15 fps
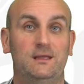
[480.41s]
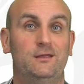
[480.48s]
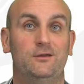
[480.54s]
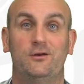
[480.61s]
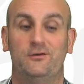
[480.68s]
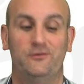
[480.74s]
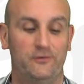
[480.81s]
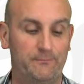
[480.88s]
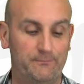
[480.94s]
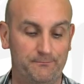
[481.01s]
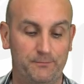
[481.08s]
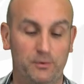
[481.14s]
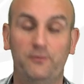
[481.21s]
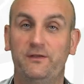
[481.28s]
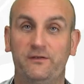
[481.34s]
You can just
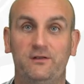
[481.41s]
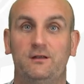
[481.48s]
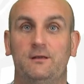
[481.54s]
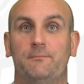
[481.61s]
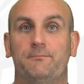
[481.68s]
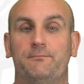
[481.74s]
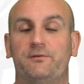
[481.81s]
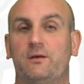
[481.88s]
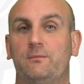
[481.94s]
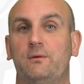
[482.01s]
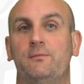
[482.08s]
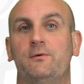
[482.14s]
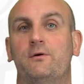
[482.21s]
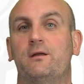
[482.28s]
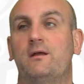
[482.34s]
put this in your summary
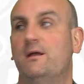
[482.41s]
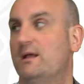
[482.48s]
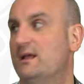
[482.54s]
book,